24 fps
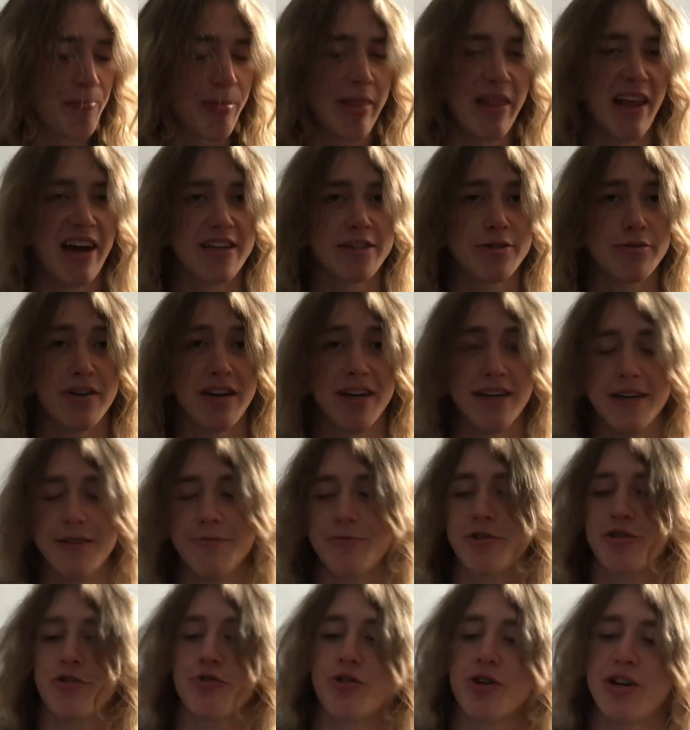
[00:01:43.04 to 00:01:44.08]
That's why I didn't
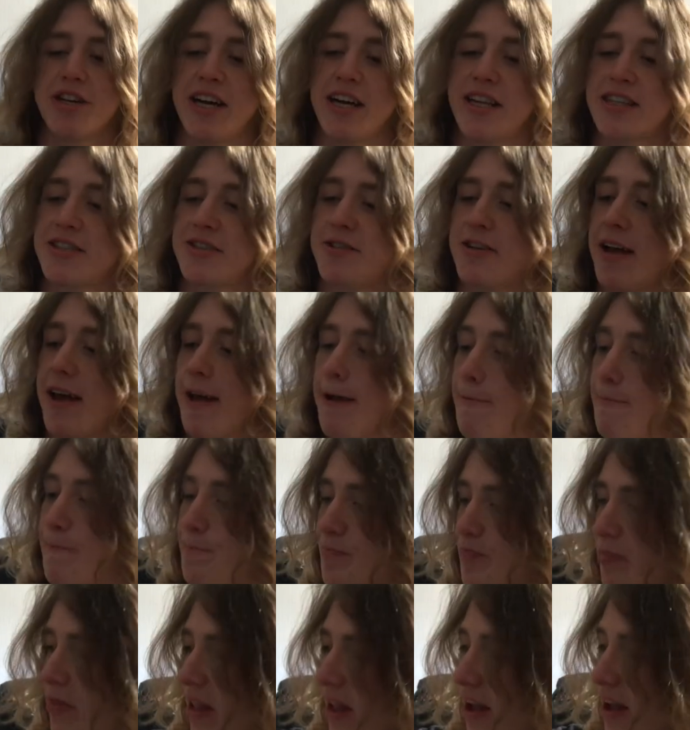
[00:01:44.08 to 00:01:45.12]
record yesterday.
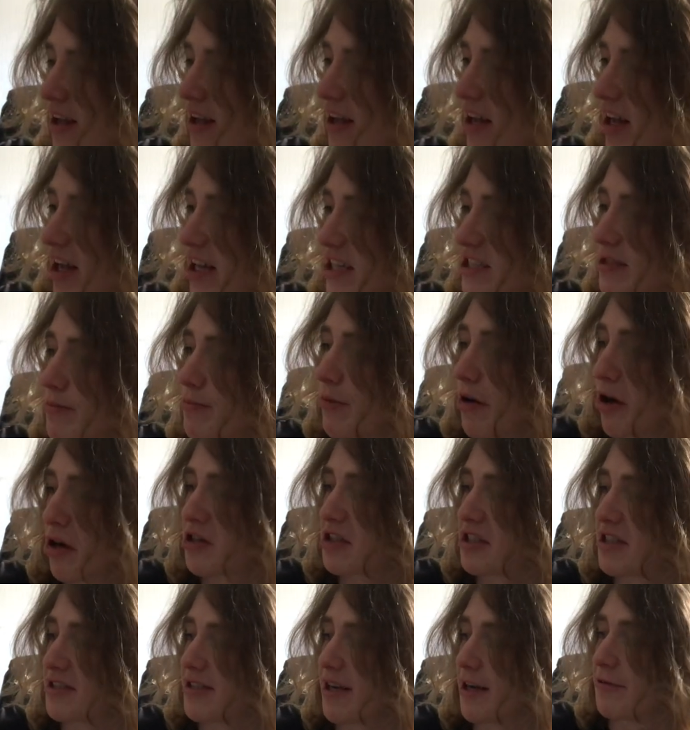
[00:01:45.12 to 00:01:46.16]
As
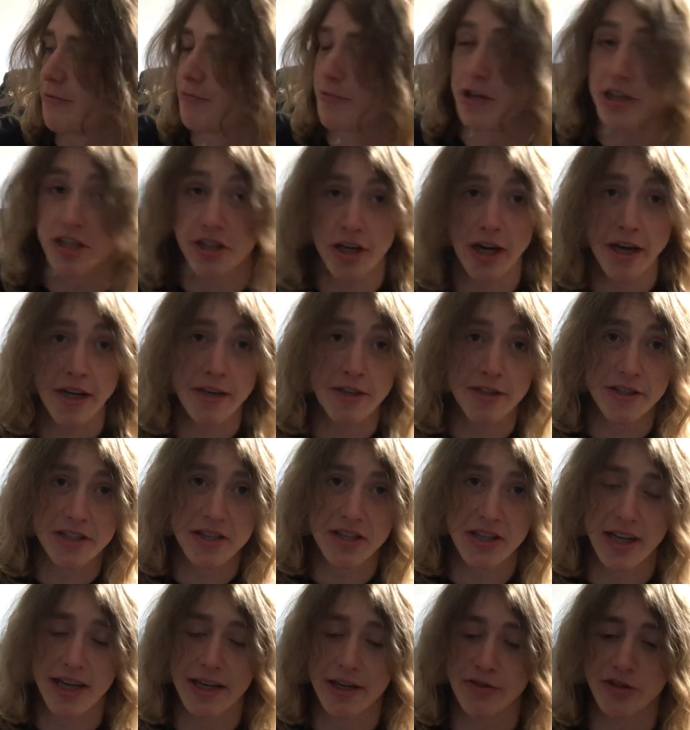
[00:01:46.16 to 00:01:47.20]
much as I wish I could
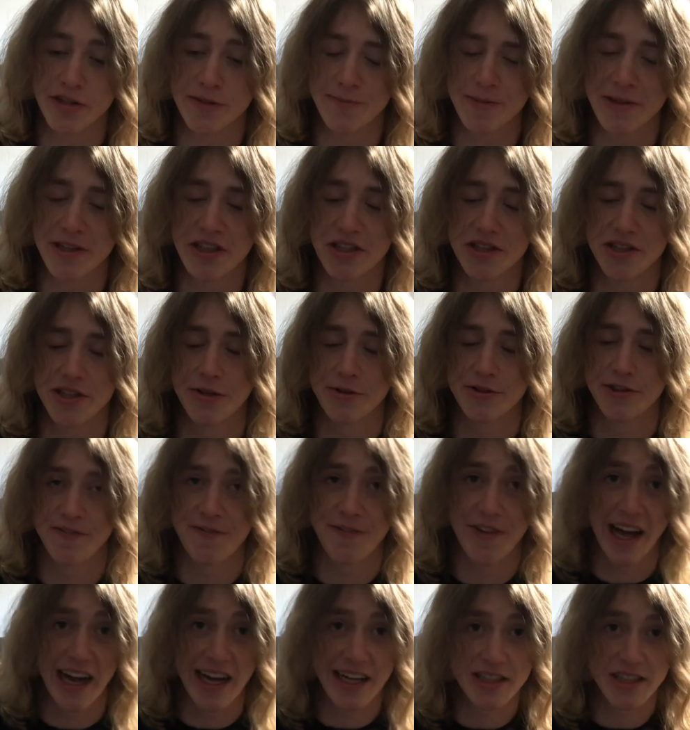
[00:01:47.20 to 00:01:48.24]
say it was because I was
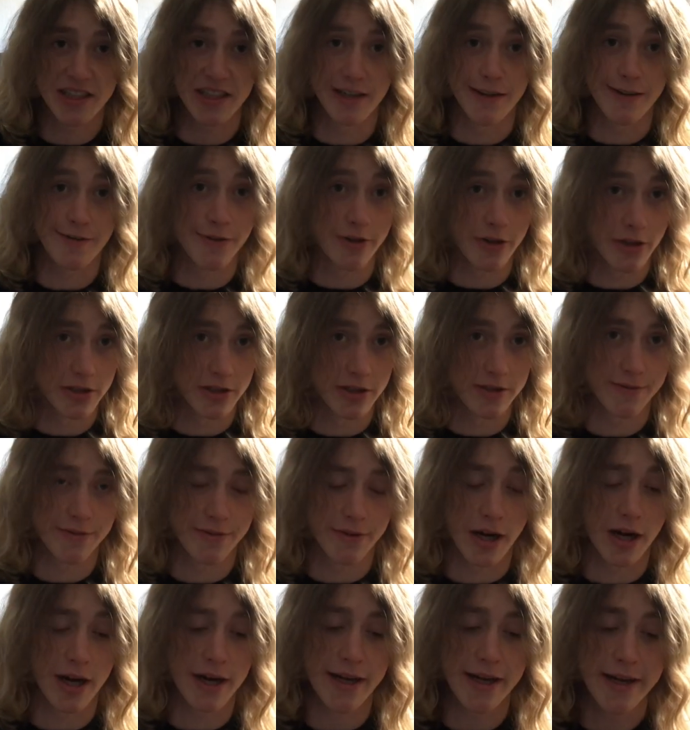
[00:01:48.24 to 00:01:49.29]
fasting for Good
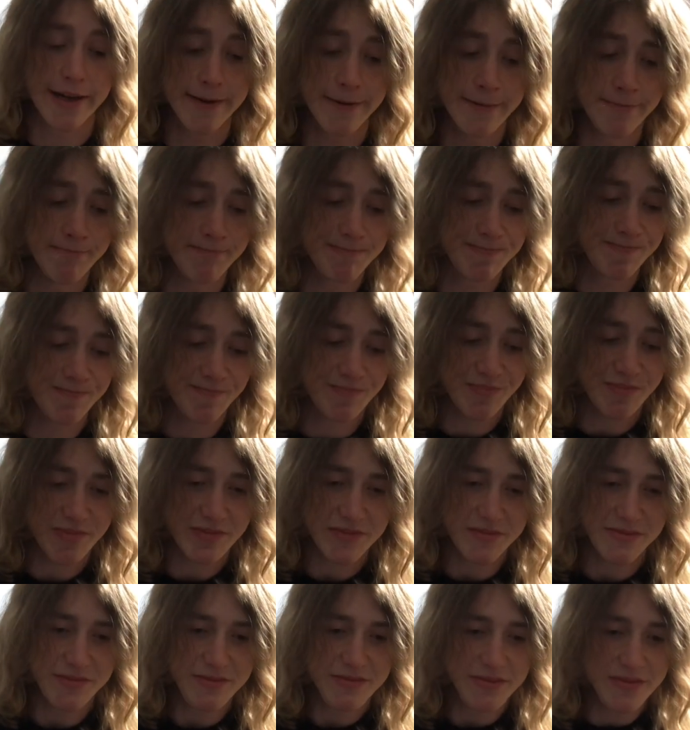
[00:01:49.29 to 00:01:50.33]
Friday,
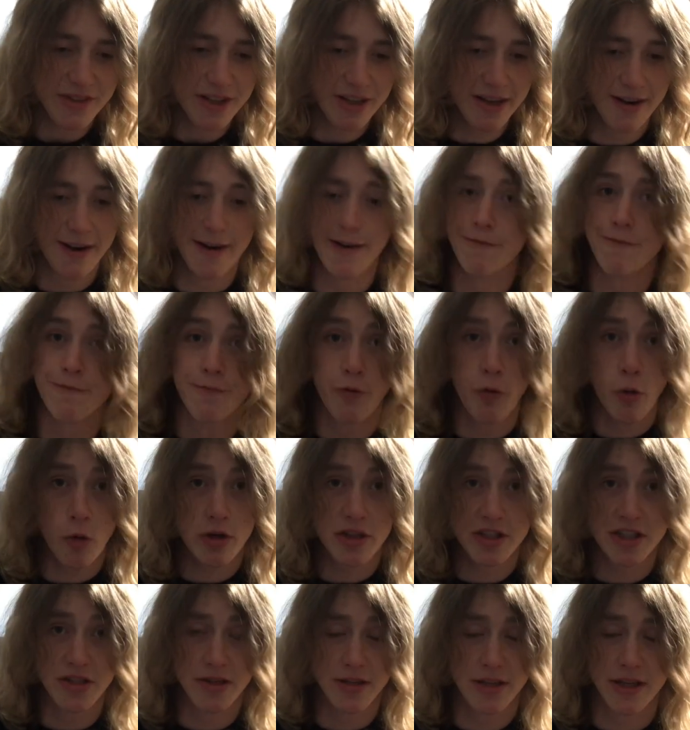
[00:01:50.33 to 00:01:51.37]

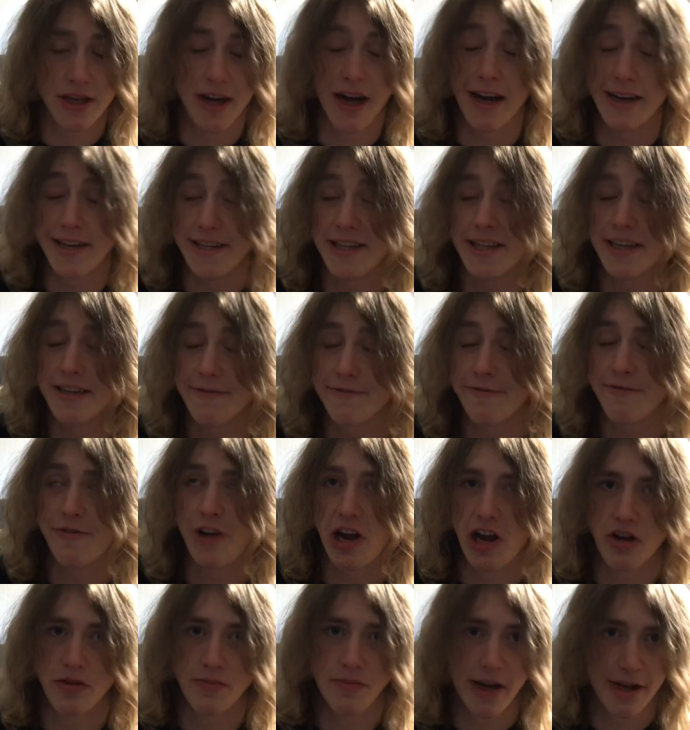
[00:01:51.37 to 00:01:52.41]
unfortunately, I did
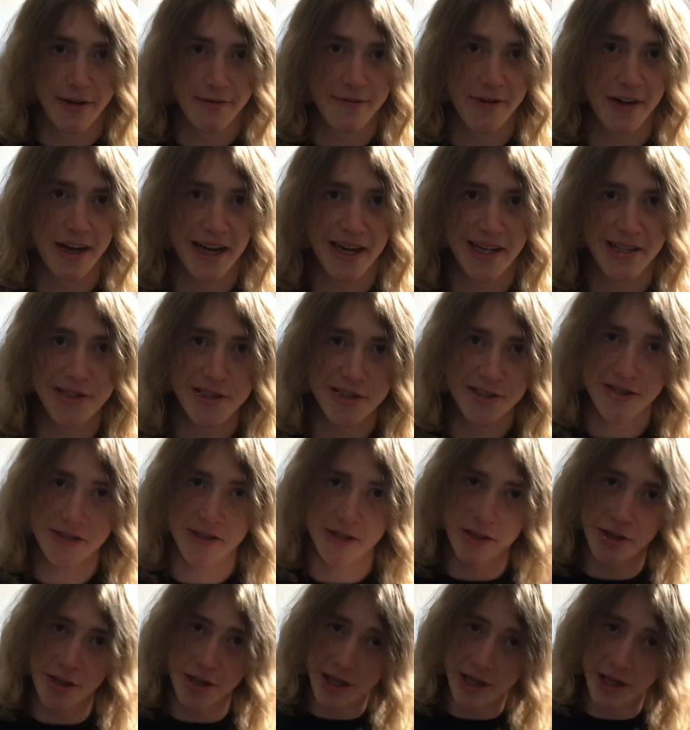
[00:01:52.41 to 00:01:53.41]
fail my fast.